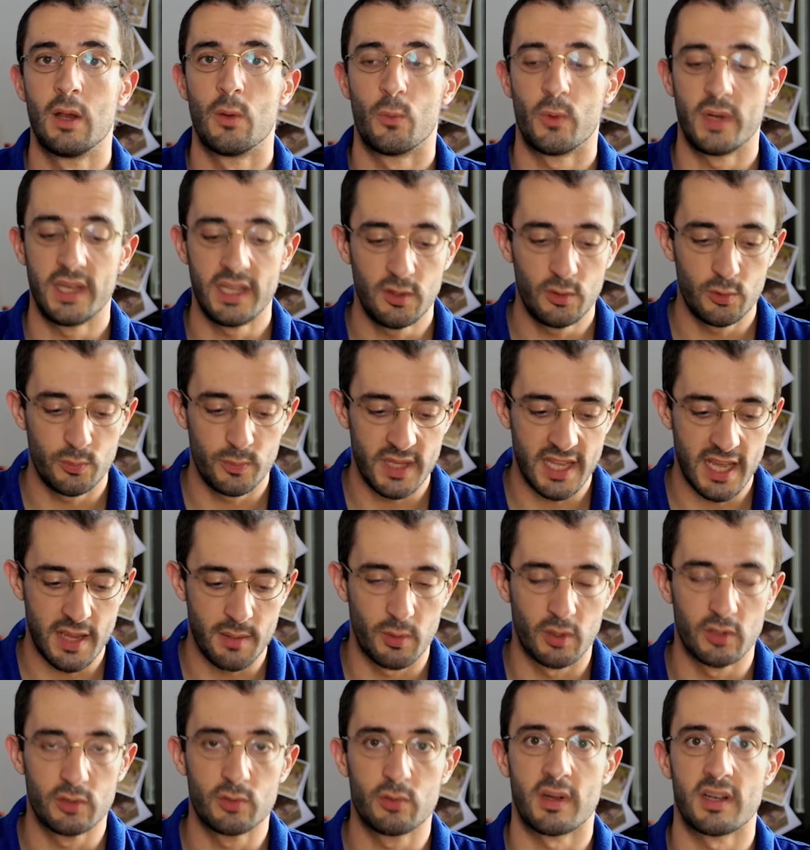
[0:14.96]
we need to be
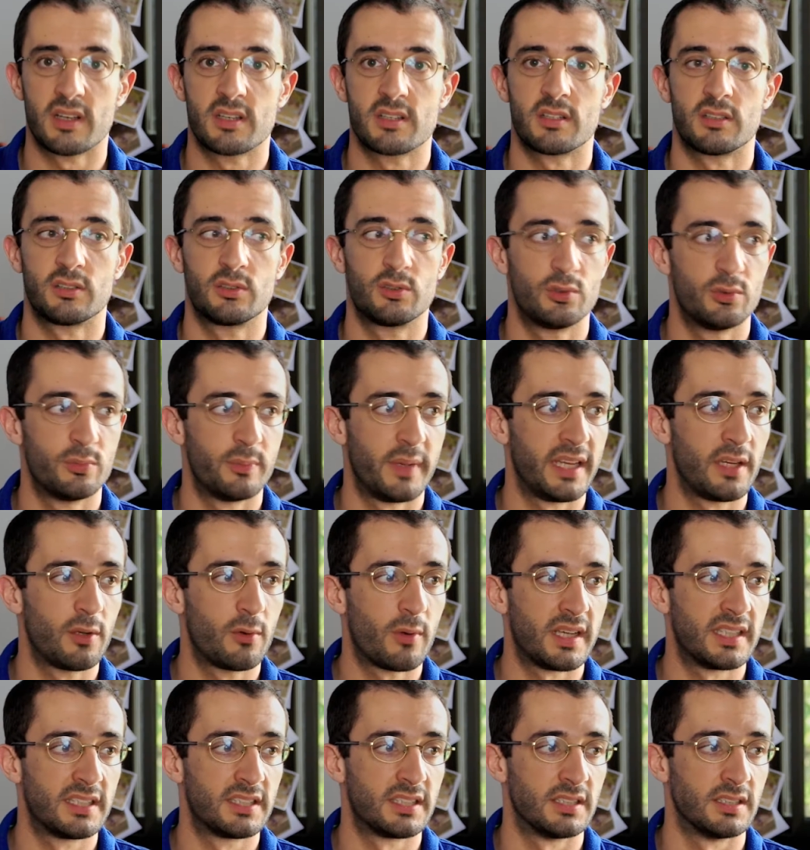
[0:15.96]
able to answer two main
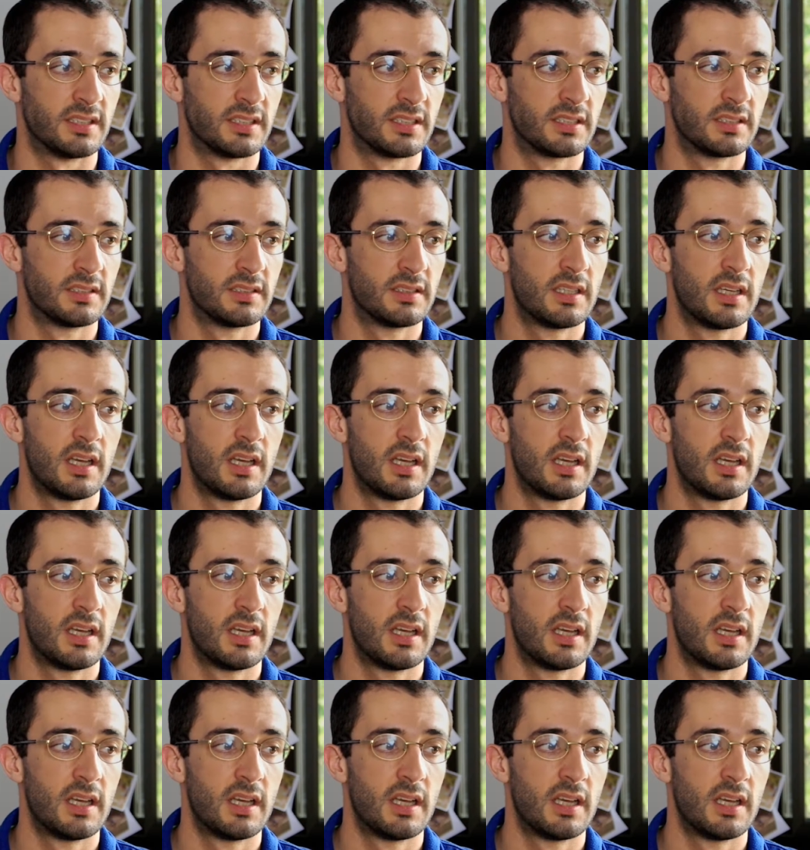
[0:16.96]
questions.